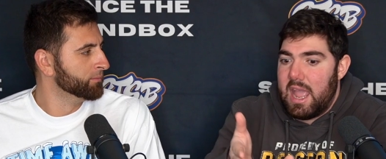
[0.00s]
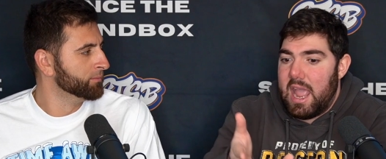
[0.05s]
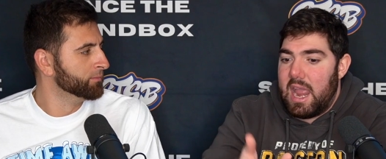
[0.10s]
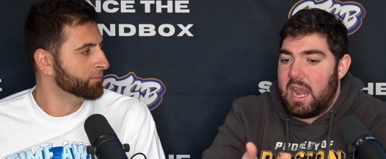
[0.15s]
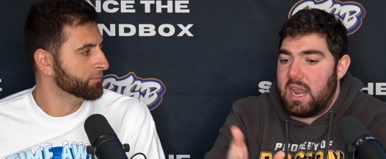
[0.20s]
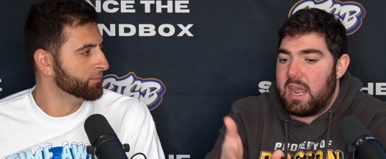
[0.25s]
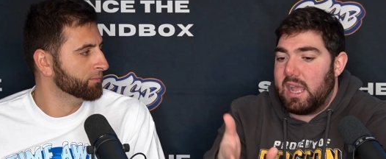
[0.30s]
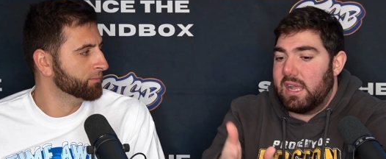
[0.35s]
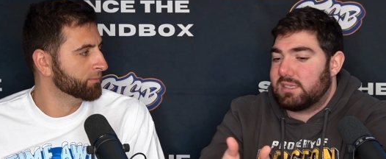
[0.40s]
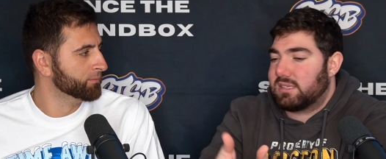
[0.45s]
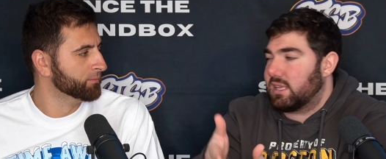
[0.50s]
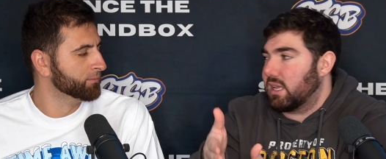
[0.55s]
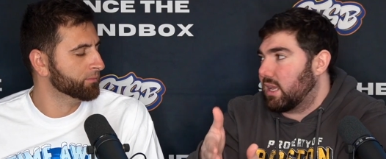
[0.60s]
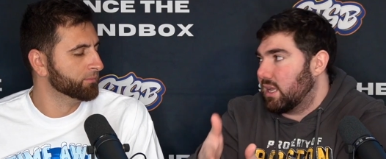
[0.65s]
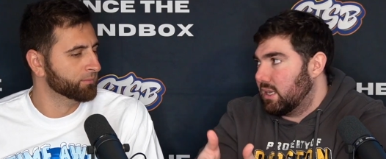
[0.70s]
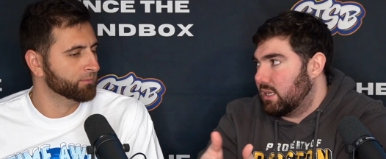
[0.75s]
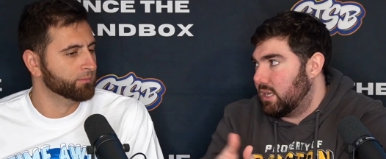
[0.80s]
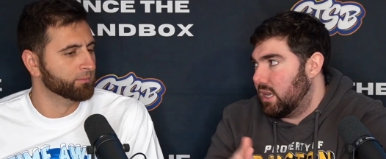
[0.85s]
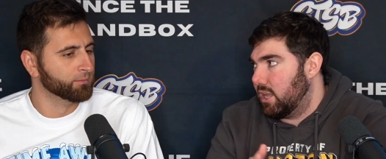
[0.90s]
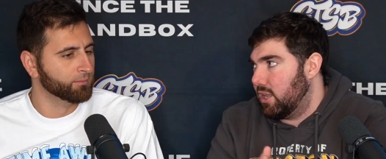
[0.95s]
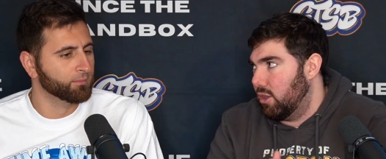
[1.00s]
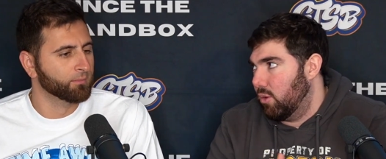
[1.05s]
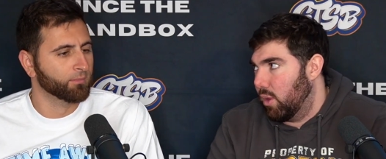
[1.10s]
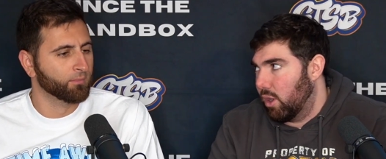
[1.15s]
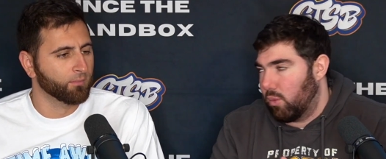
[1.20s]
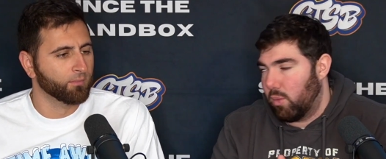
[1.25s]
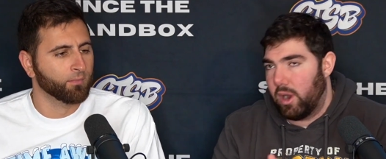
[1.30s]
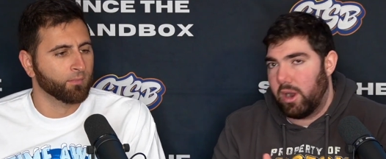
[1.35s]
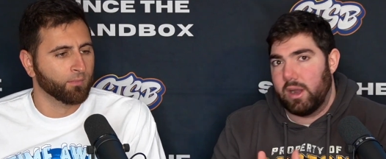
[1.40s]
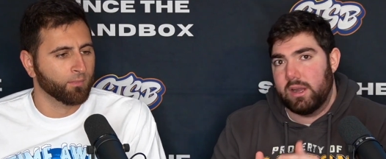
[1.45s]
Speaker 1: and he gets to continue
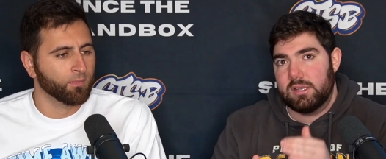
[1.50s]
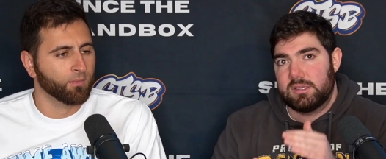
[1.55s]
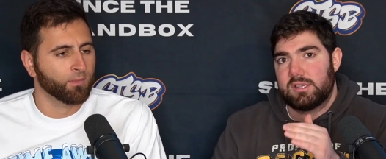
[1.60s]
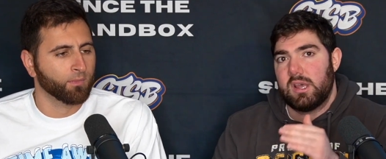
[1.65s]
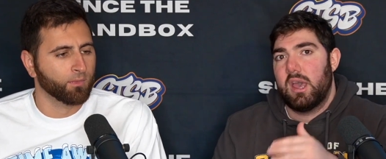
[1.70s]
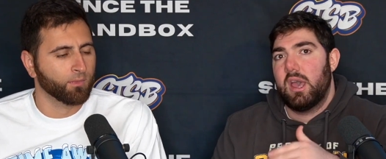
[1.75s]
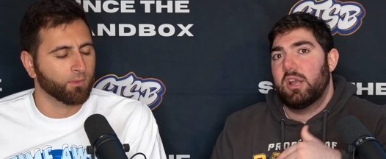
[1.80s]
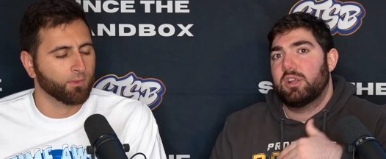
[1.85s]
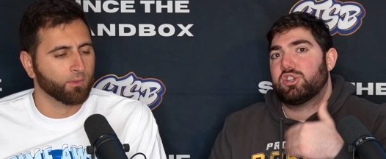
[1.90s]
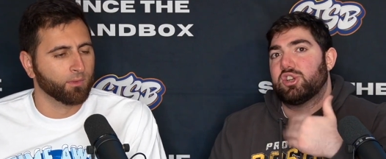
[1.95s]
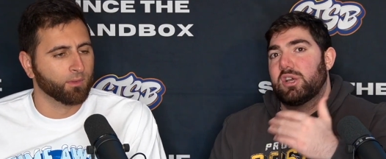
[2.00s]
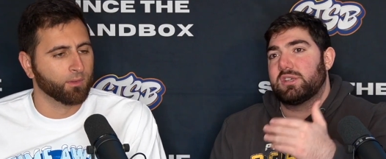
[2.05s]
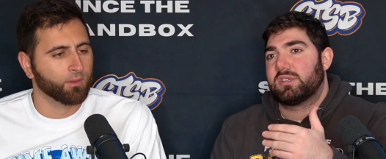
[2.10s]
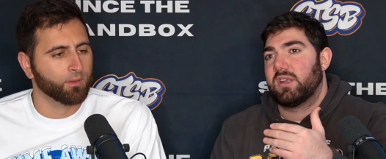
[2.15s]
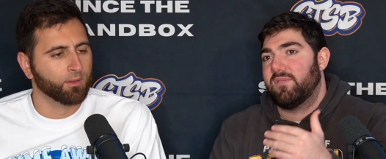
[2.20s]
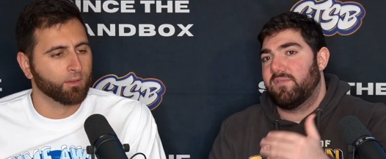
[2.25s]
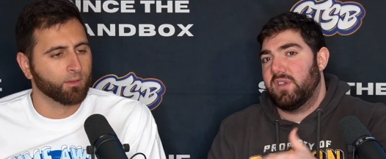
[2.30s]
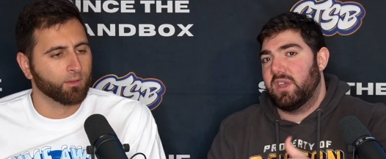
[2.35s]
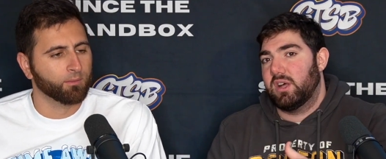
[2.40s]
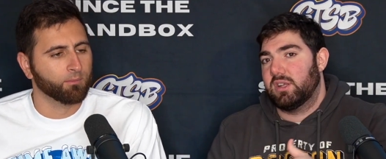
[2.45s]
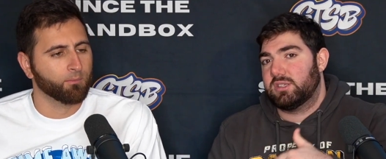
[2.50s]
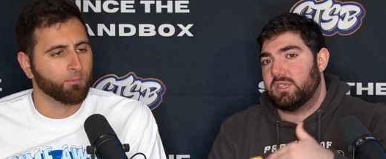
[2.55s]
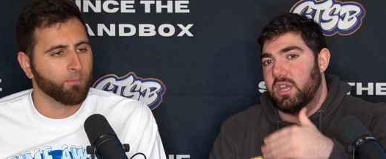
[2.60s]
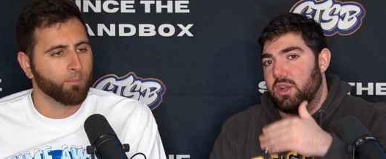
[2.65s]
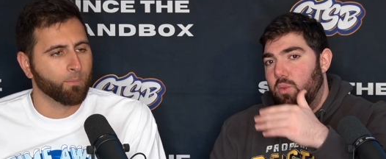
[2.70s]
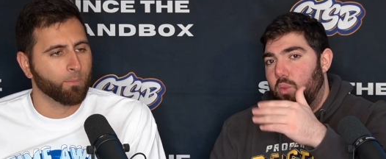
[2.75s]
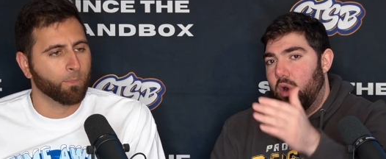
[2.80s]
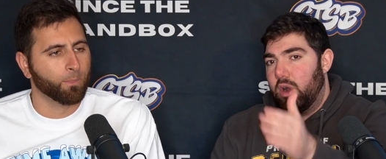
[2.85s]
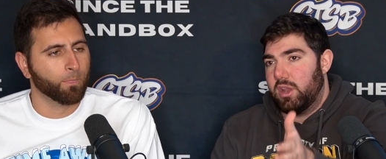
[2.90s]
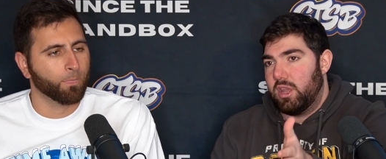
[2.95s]
it. Whereas Justin Fields, he
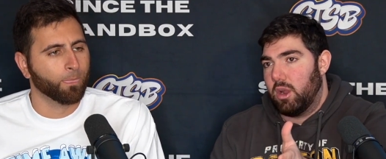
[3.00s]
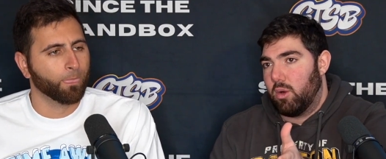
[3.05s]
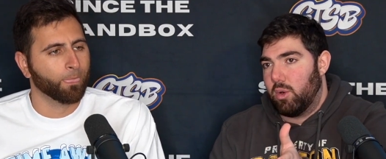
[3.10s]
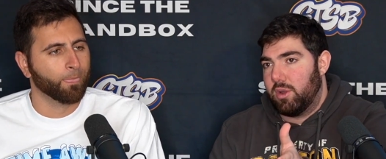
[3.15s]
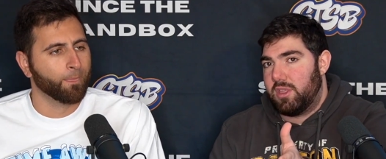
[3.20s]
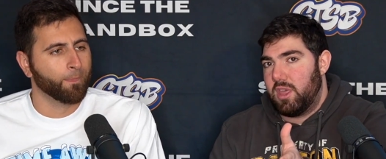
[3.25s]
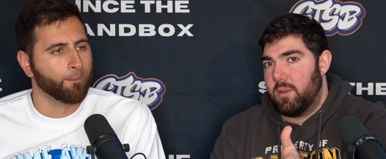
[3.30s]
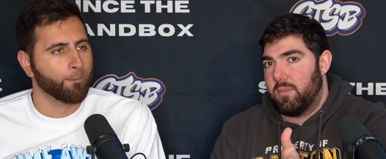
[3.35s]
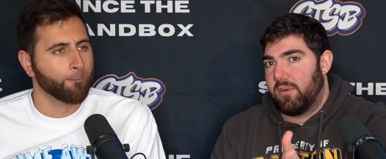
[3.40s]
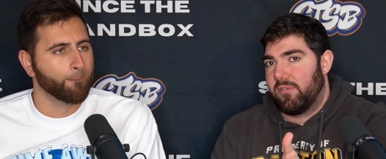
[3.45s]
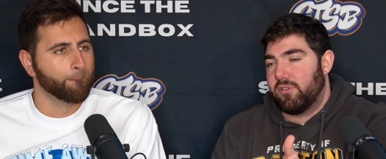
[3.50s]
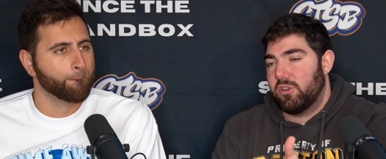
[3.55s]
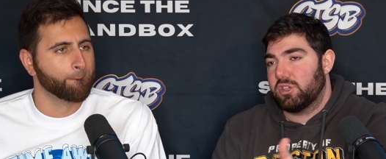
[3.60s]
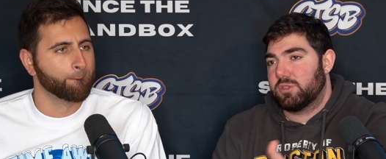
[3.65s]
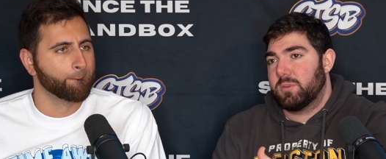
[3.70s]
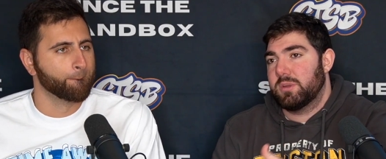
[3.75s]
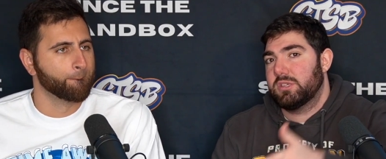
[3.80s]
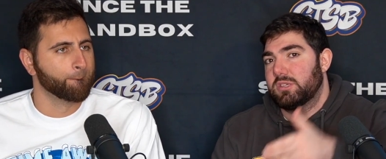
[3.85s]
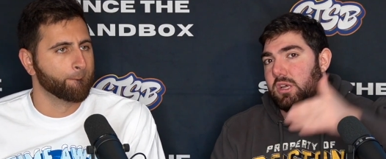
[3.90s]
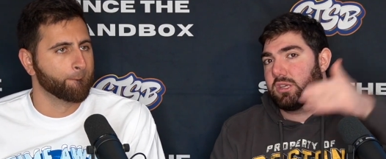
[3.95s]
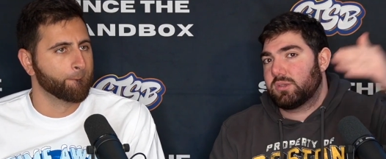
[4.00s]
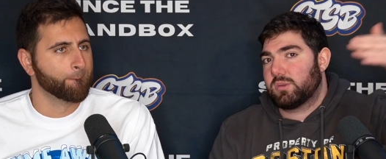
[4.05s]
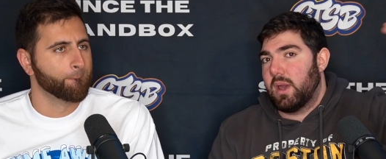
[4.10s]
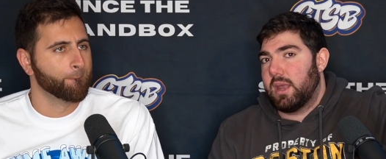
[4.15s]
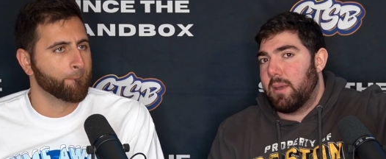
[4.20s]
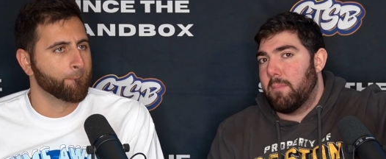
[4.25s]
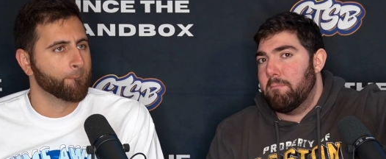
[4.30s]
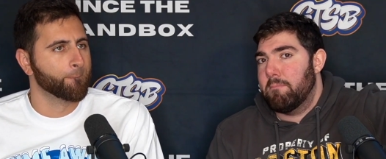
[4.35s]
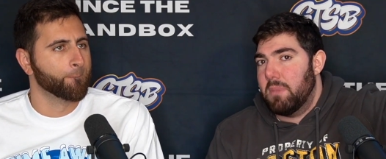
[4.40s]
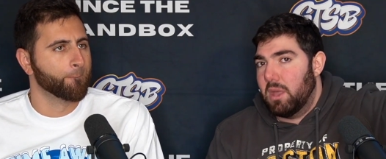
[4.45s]
had one year with Eberflus, but he's also
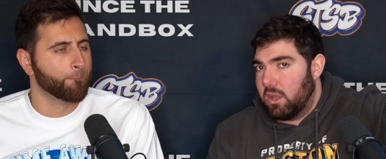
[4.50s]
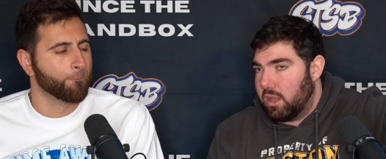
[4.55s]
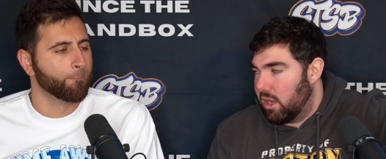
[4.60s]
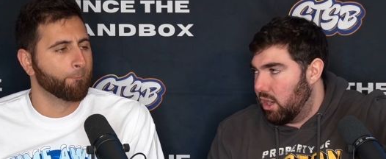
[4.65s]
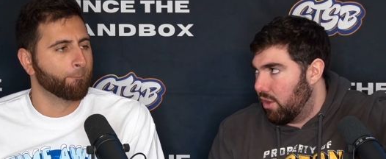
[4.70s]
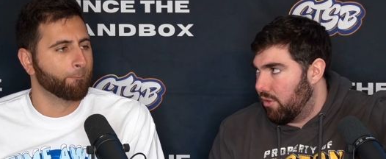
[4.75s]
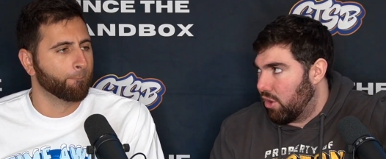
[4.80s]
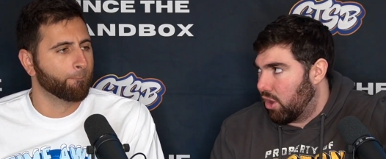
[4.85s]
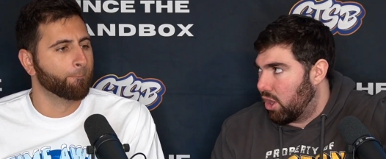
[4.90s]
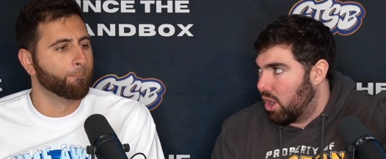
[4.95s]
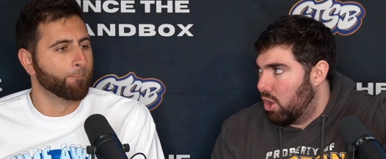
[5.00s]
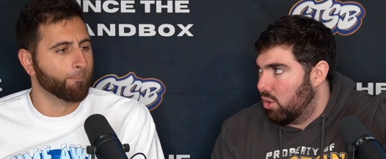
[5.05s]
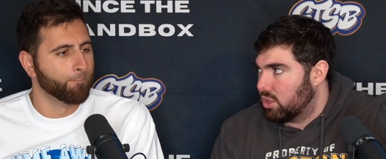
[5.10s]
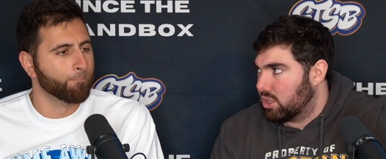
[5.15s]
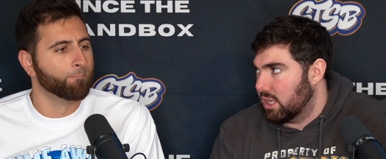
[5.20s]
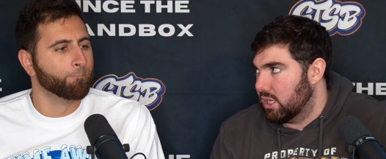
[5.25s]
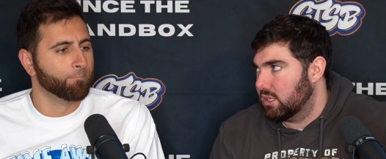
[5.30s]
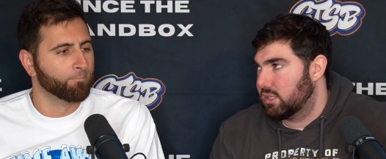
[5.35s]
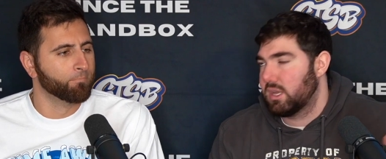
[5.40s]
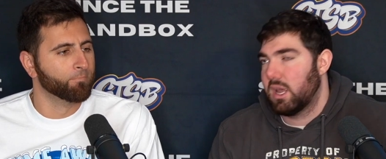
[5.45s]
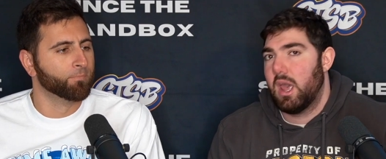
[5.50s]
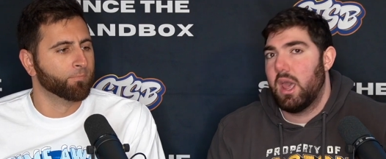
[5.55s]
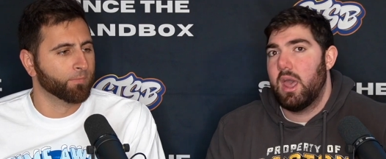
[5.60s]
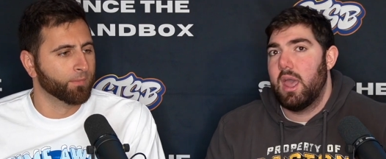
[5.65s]
had a million other coaches.